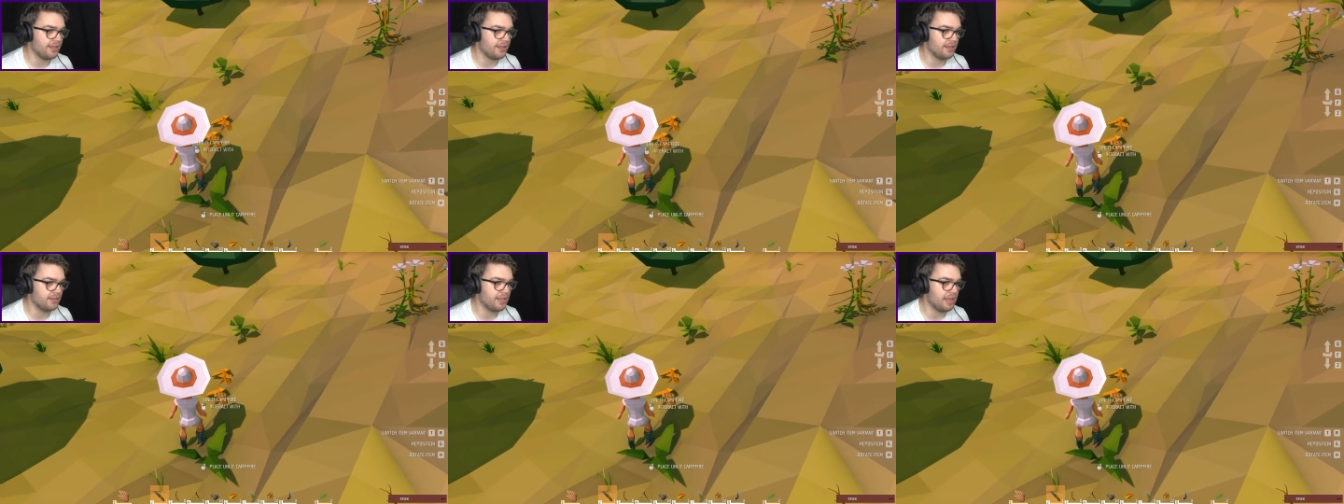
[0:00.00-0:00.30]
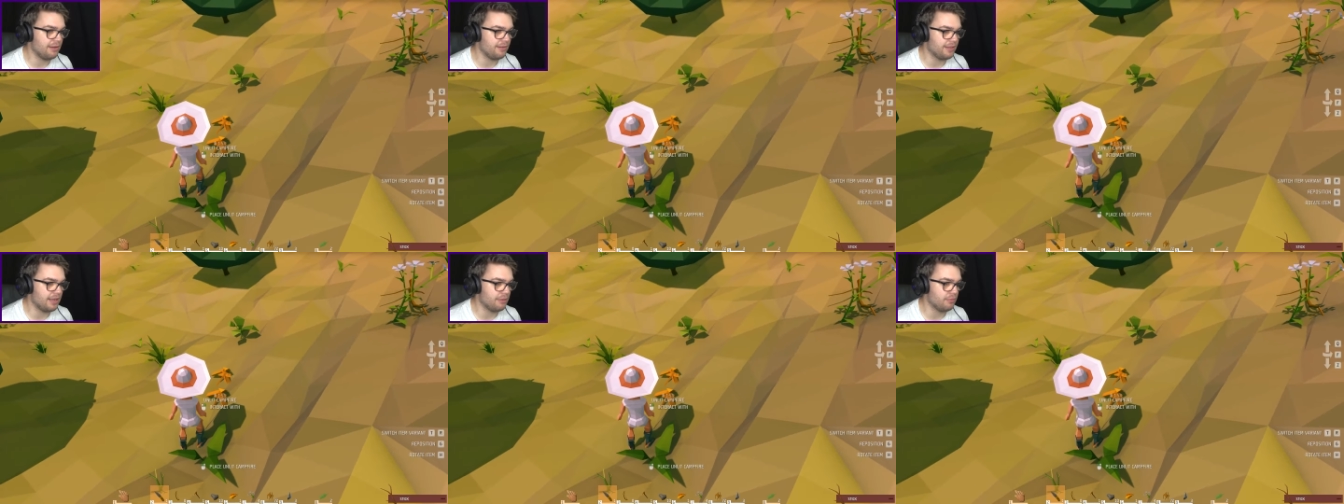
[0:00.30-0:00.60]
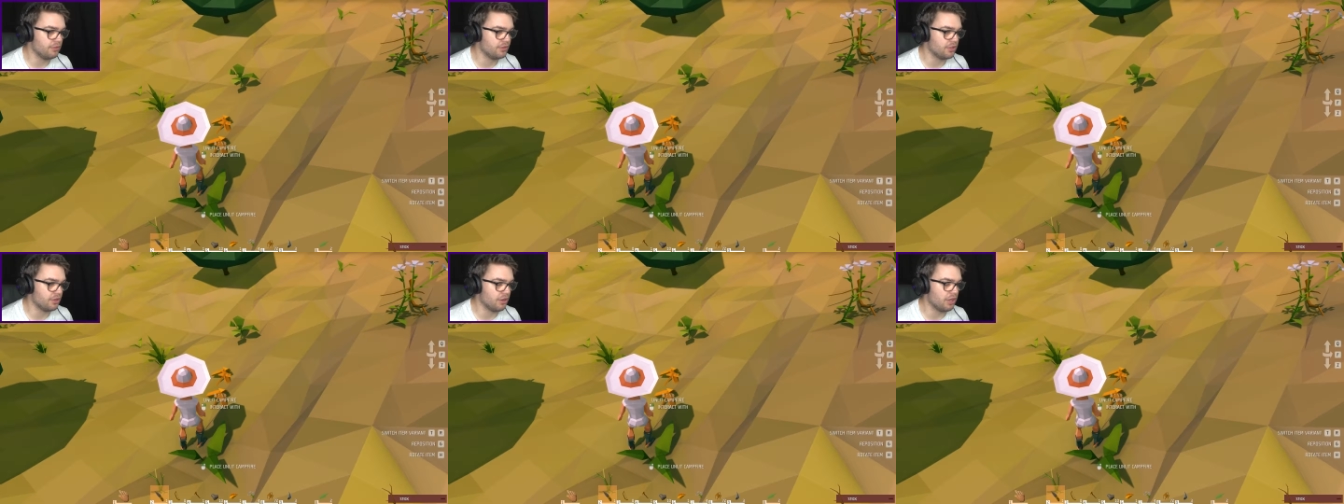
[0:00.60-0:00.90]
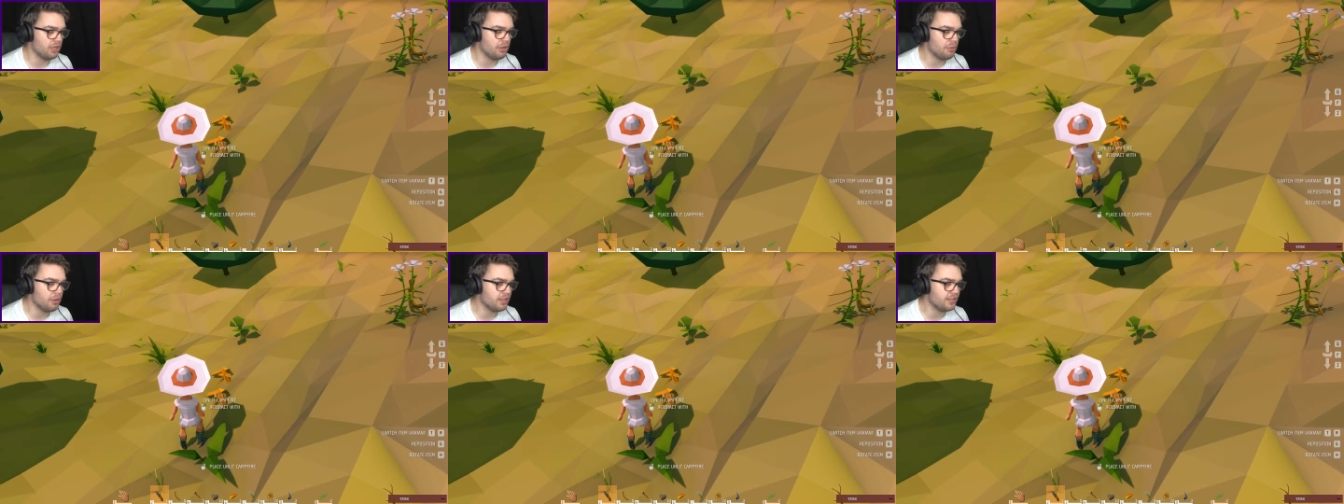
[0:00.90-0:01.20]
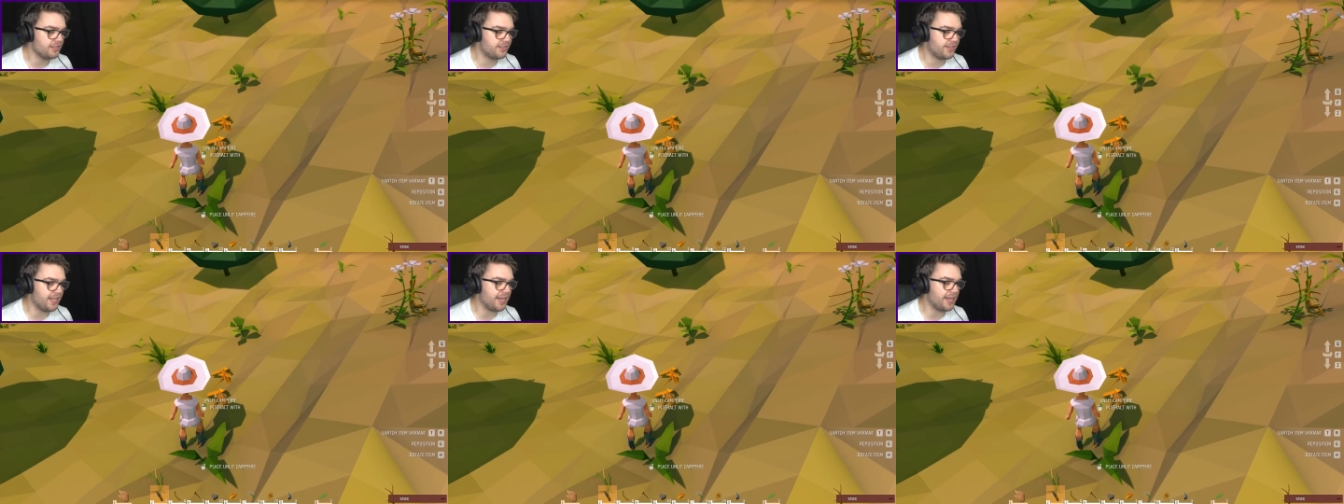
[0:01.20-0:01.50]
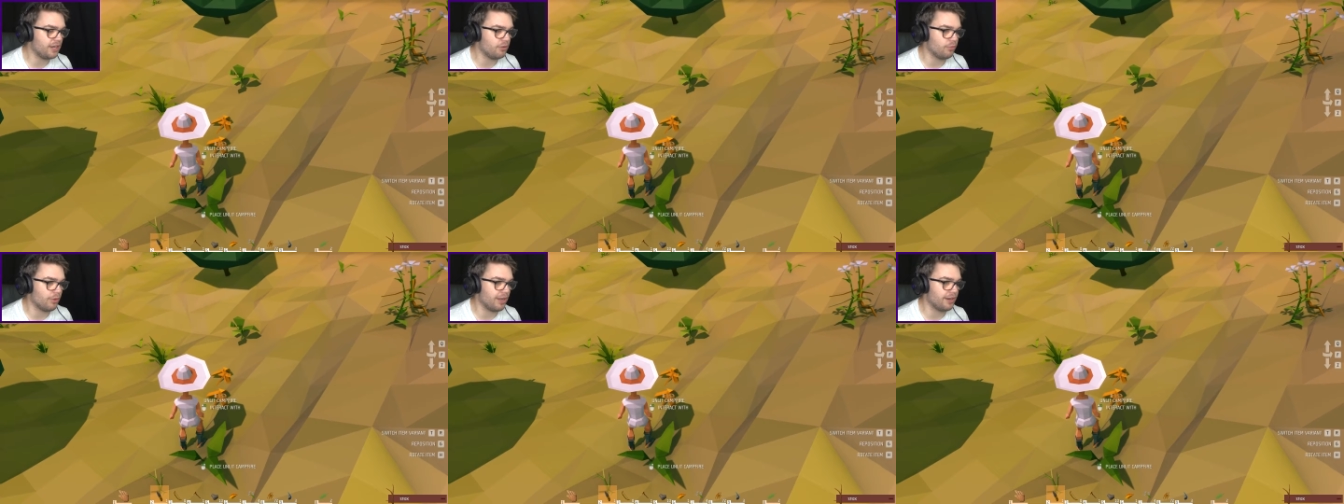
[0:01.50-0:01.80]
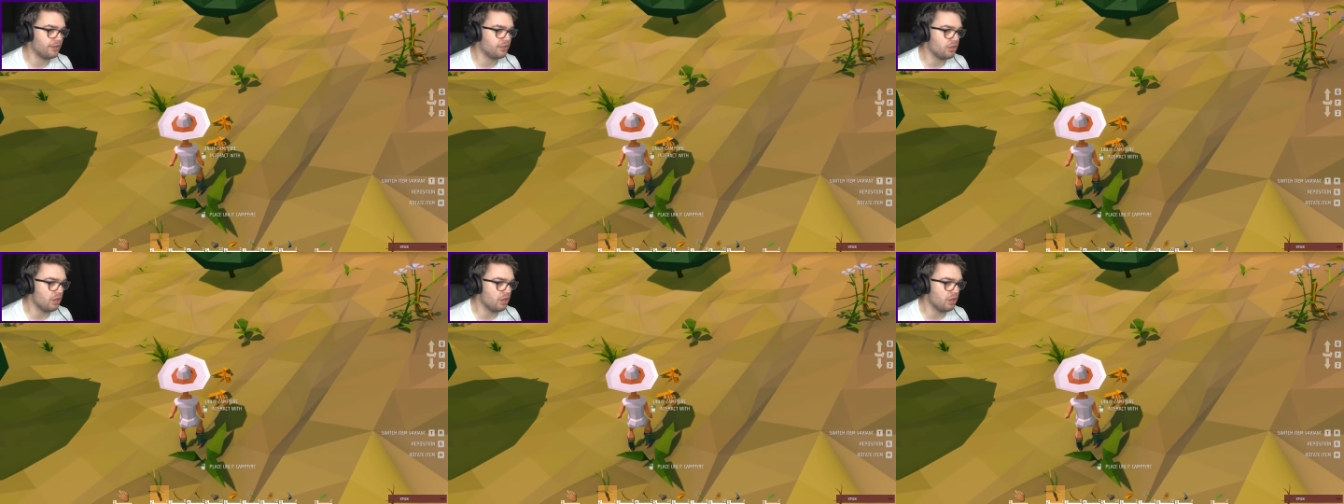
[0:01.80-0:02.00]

That will do. I don't want a second one.